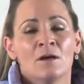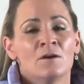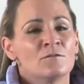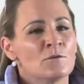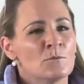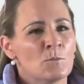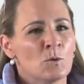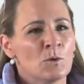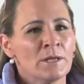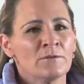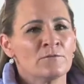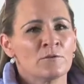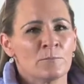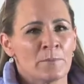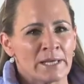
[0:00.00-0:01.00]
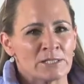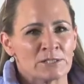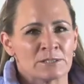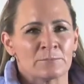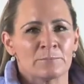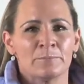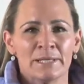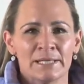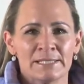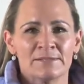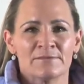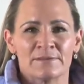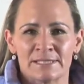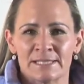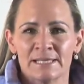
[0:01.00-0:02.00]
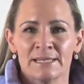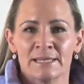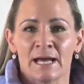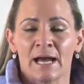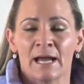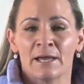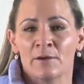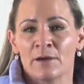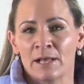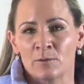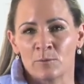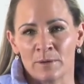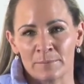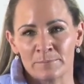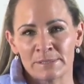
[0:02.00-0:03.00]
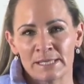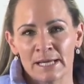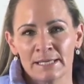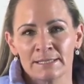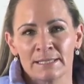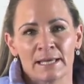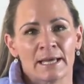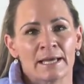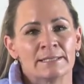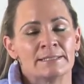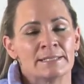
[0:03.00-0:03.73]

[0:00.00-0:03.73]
For more information, please visit the IOL website at